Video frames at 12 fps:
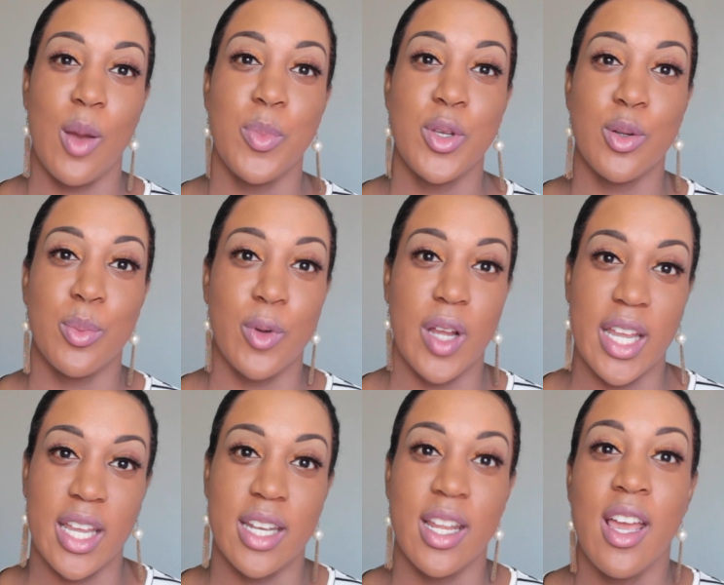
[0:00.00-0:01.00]
up your
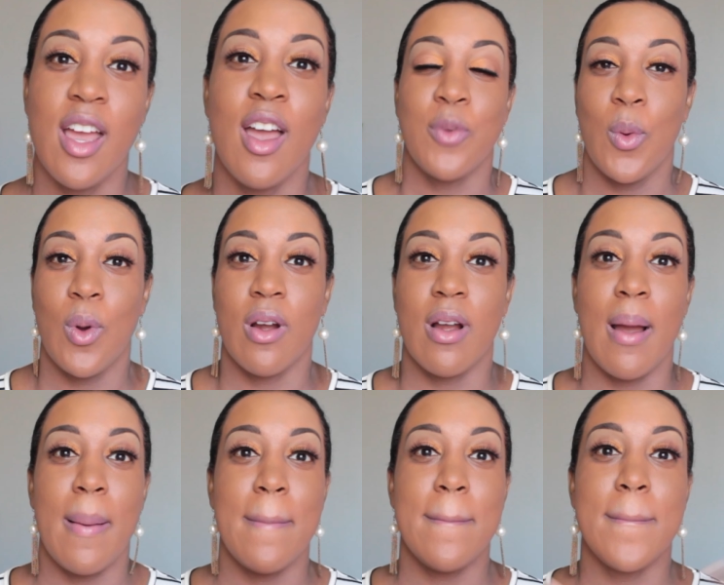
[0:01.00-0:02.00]
brain
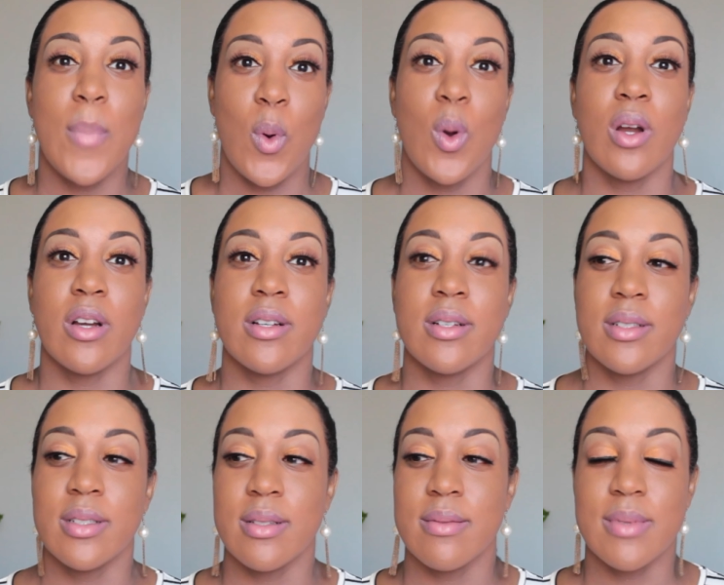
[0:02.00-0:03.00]
for
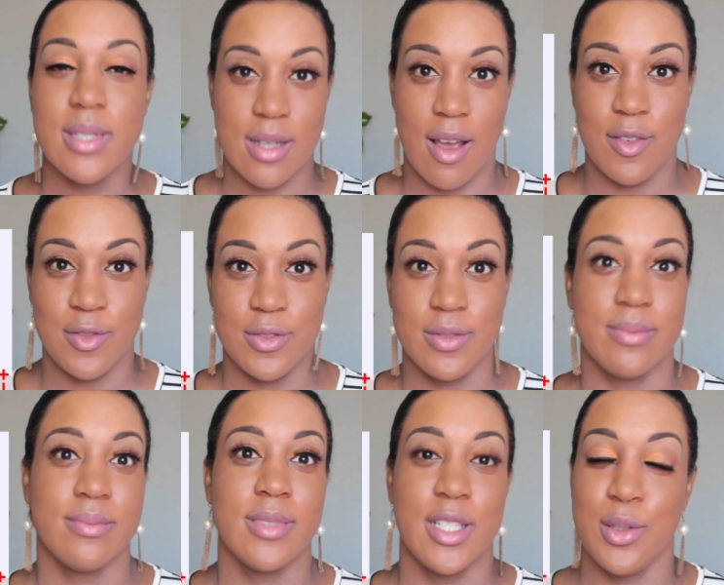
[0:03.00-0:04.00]
more stuff
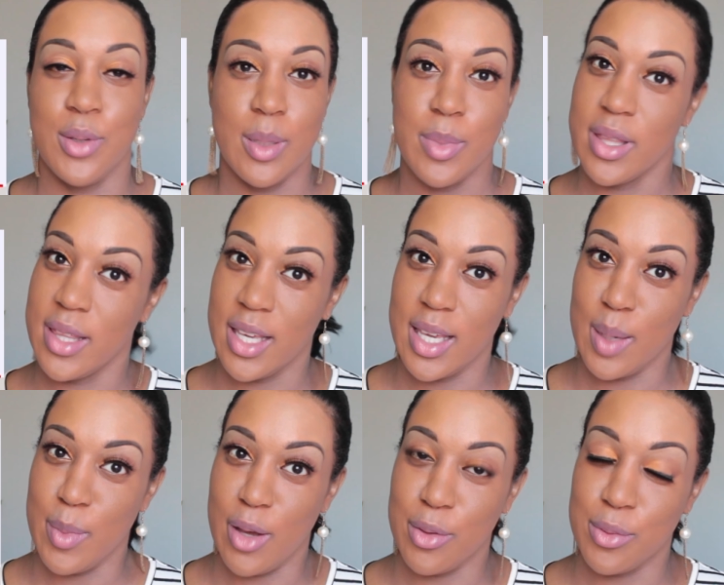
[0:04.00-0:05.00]
that you can be thinking
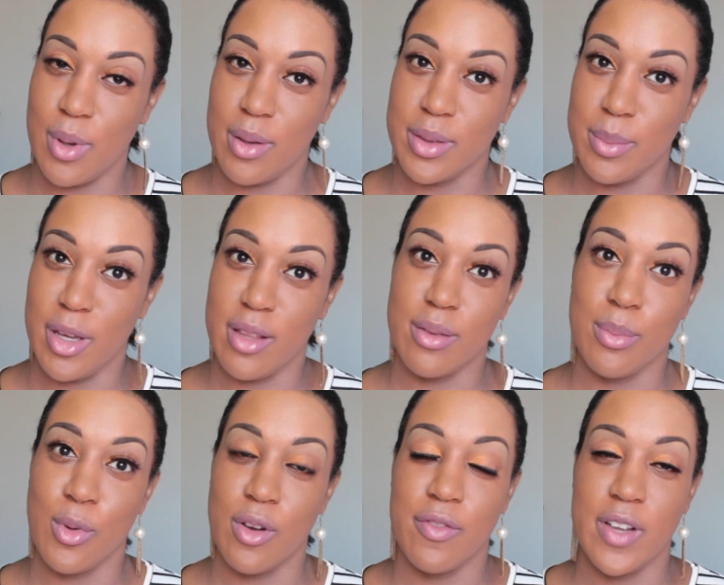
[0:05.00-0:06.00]
about throughout the month,
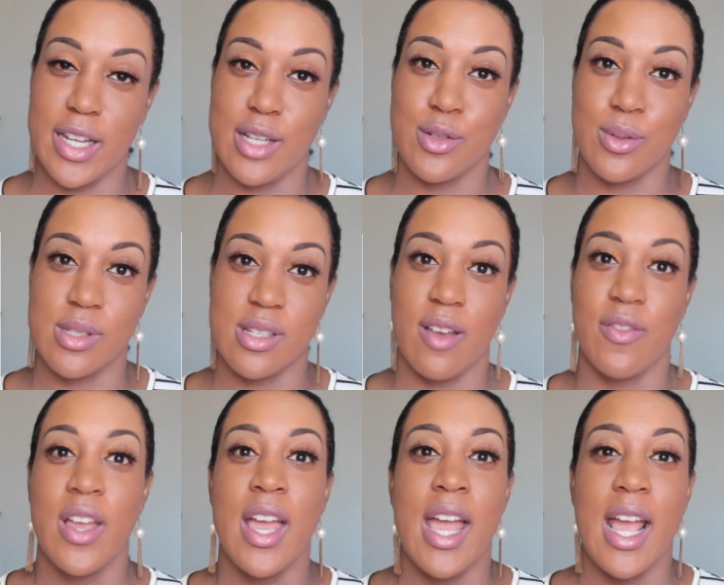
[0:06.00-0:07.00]
more financial stuff,
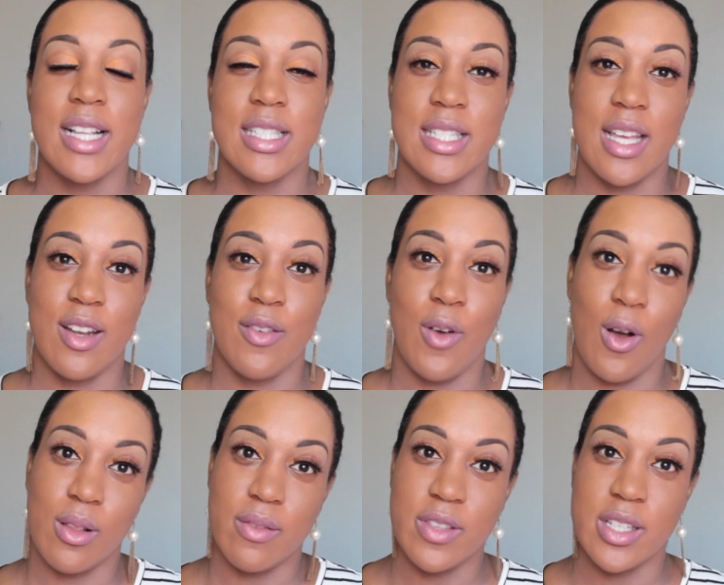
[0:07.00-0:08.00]
instead of
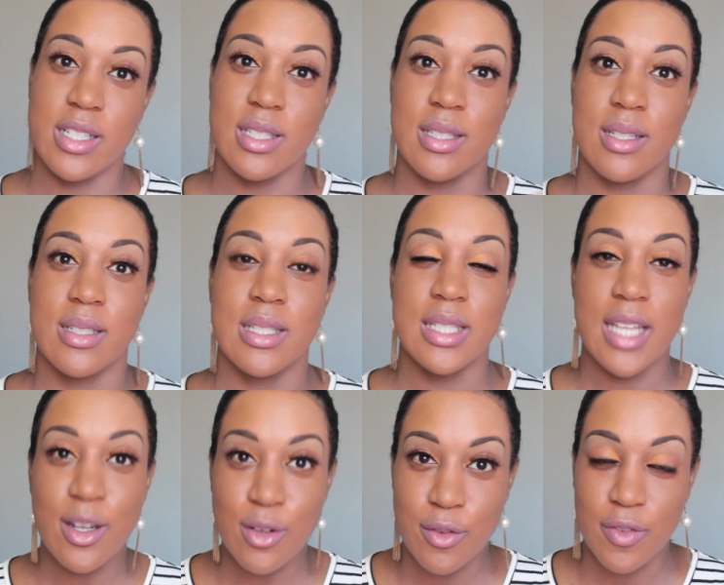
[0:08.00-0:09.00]
all of this
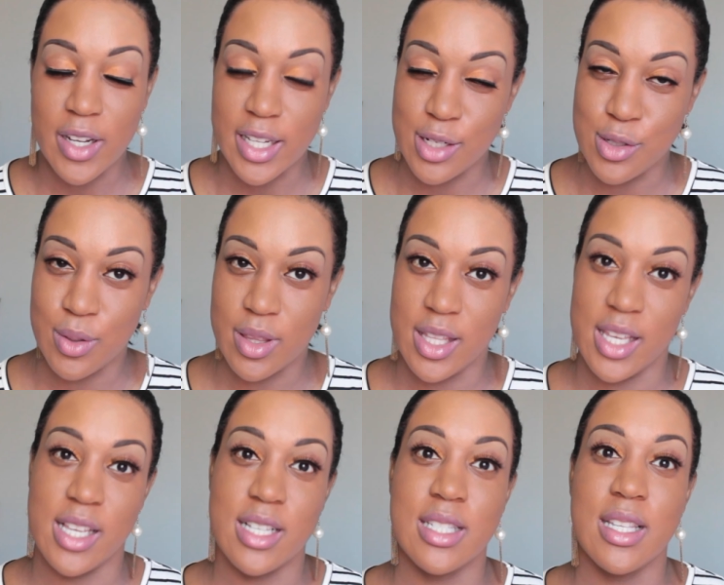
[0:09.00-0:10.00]
standard financial
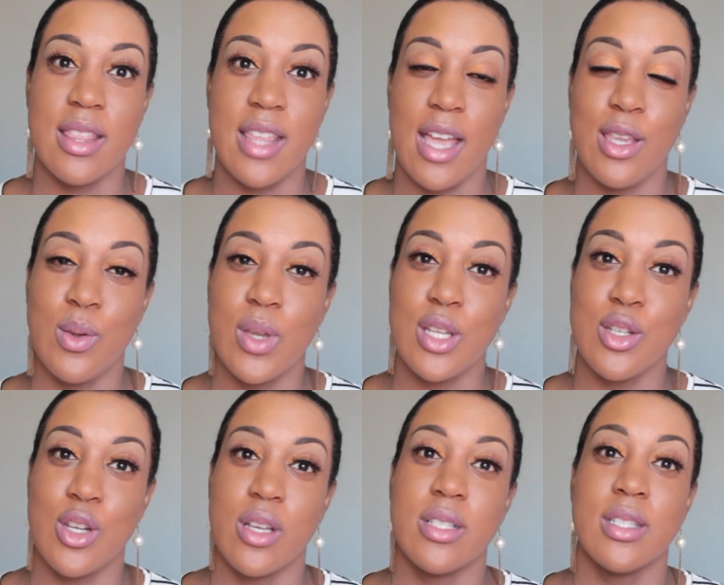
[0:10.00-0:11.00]
things that you can
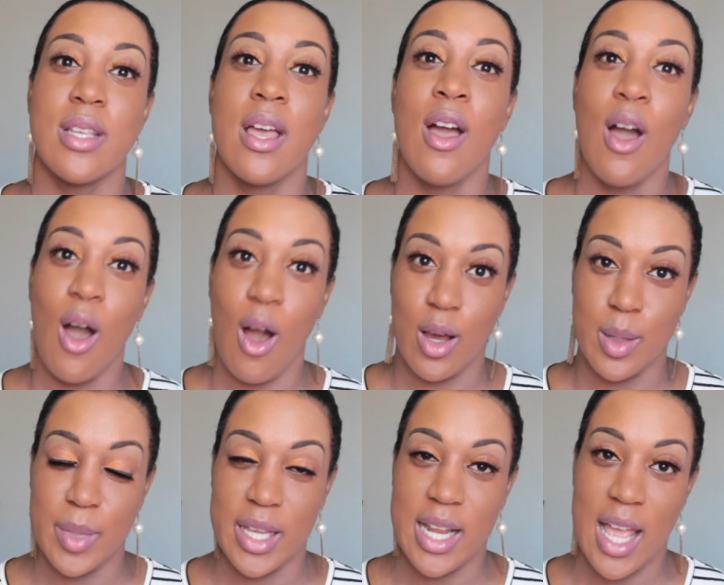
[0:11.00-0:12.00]
just
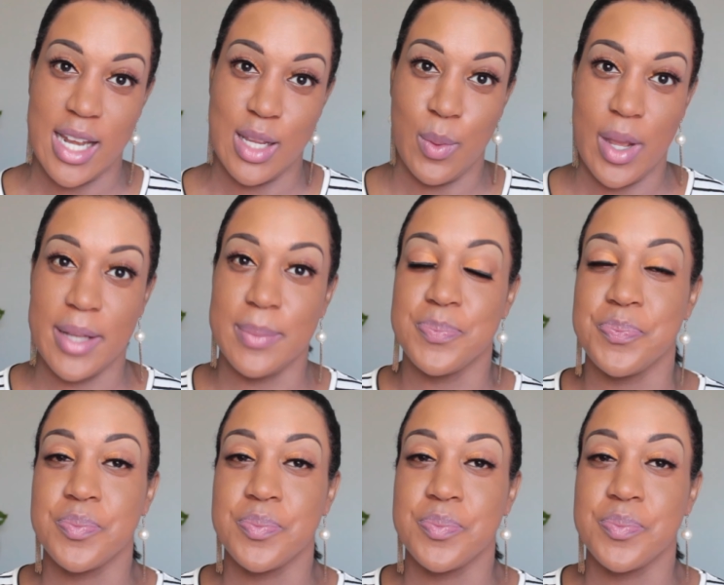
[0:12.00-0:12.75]
automate anyway.